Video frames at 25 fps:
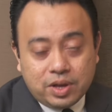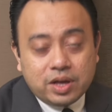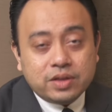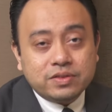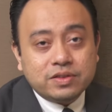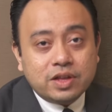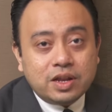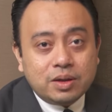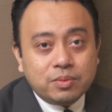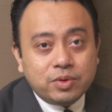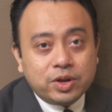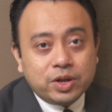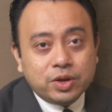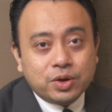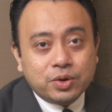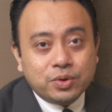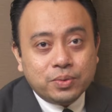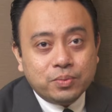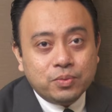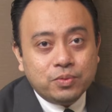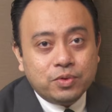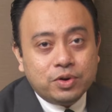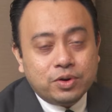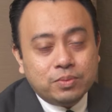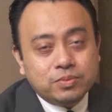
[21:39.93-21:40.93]
Assalamualaikum
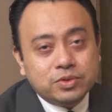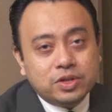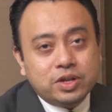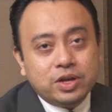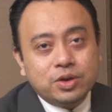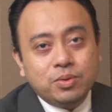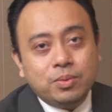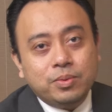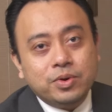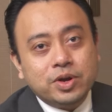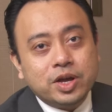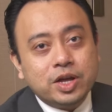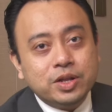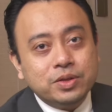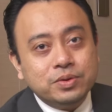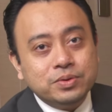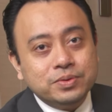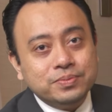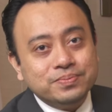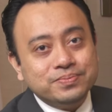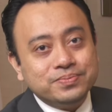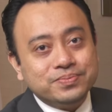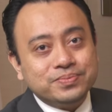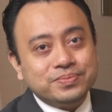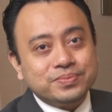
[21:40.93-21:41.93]
warahmatullahi
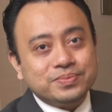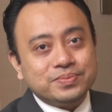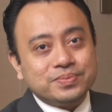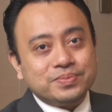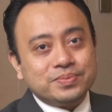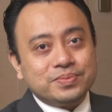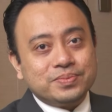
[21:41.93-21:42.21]
wabarakatuh.